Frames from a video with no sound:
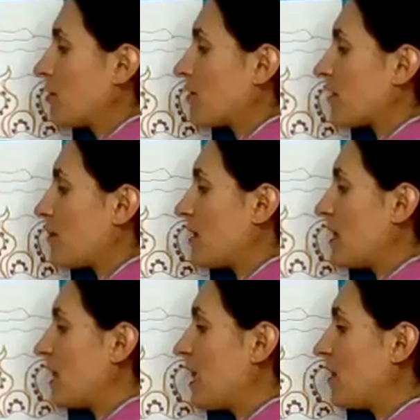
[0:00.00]
some
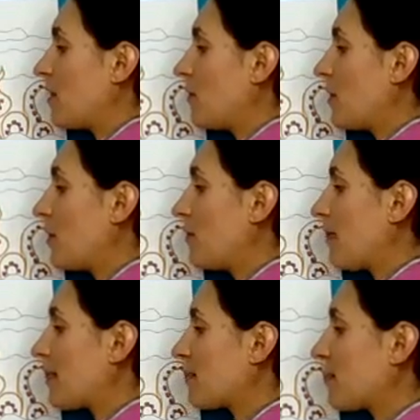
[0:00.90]
yellow oil
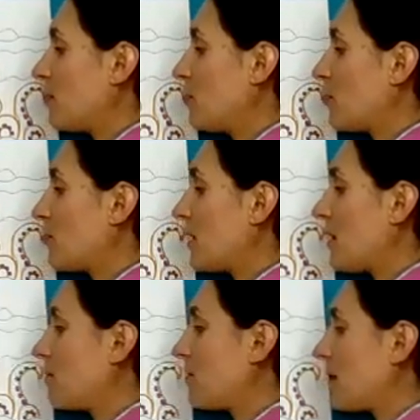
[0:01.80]
pastel. Look what
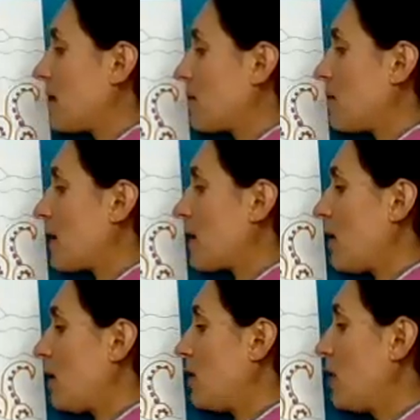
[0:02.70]
I'm doing. I'm going
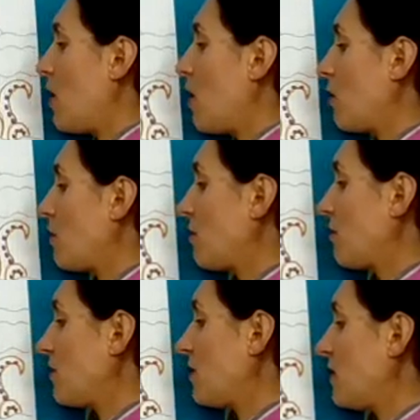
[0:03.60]

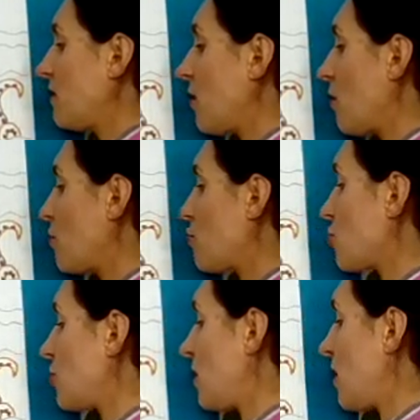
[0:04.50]
along the
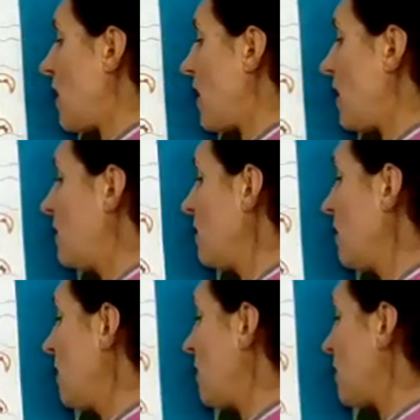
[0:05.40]
ocean line
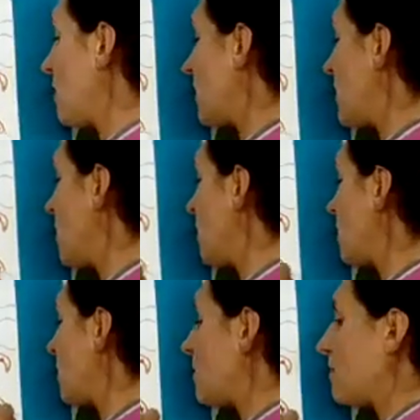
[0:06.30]
because I know
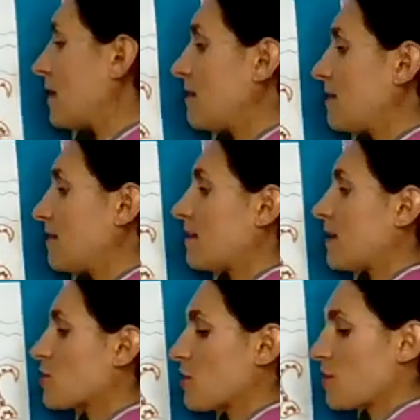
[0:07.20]
I'm going to paint this
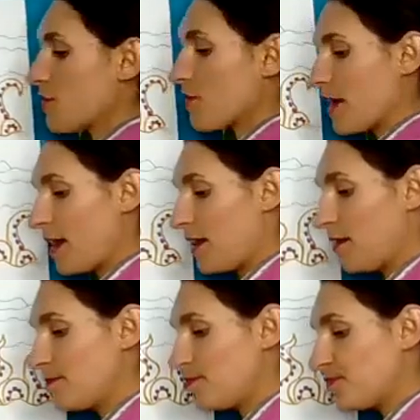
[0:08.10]
section
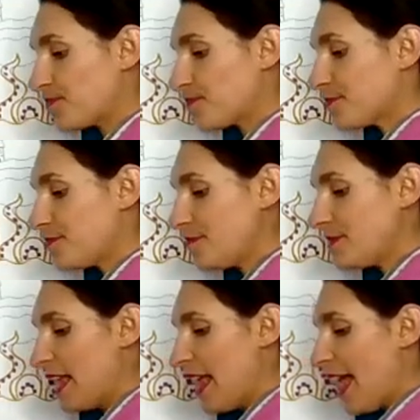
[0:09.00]
green.
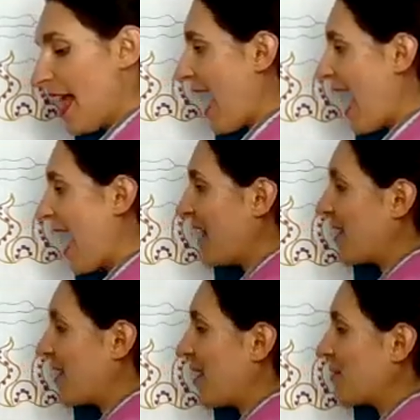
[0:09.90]
And
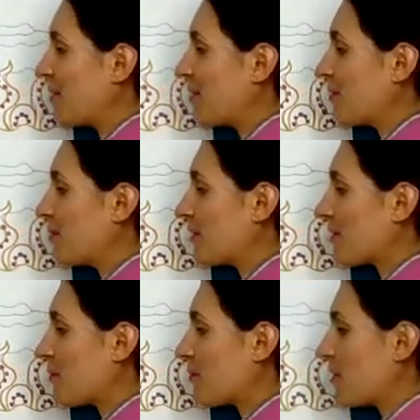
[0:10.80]
I'm going to put
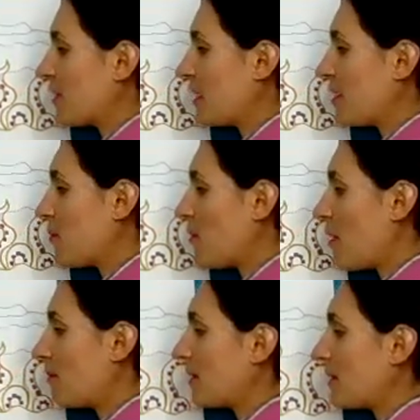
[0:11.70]
some really
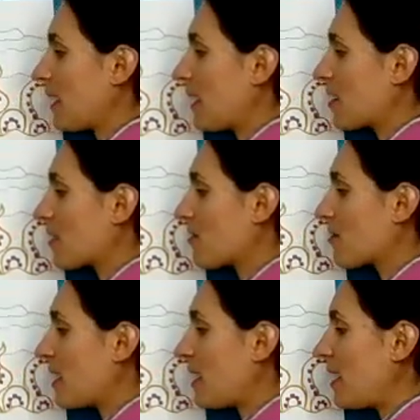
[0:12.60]
wobbly
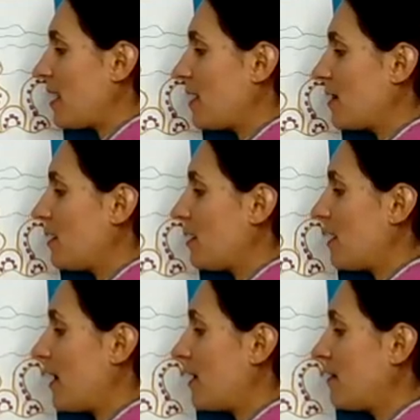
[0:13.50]
green
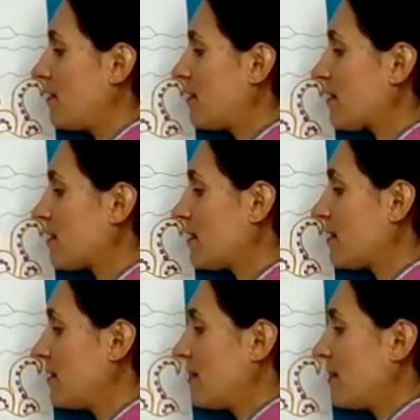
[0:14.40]
lines.